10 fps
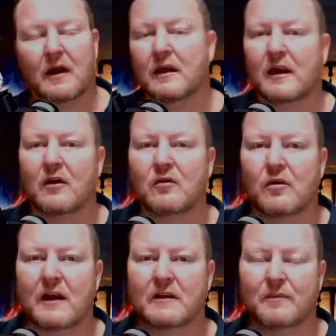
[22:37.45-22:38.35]
I don't know,
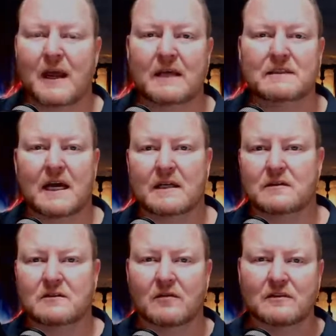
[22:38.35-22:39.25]
rent a place
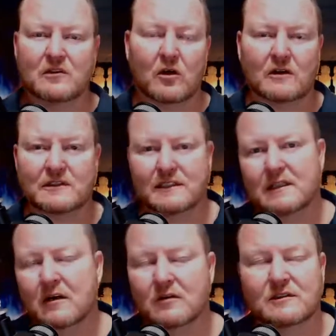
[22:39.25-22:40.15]
at Silver Star
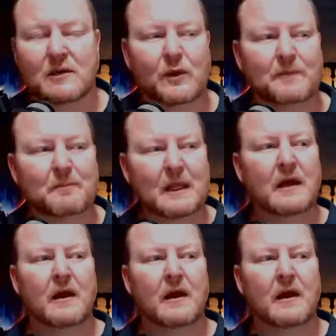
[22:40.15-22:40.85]
Casino or somewhere.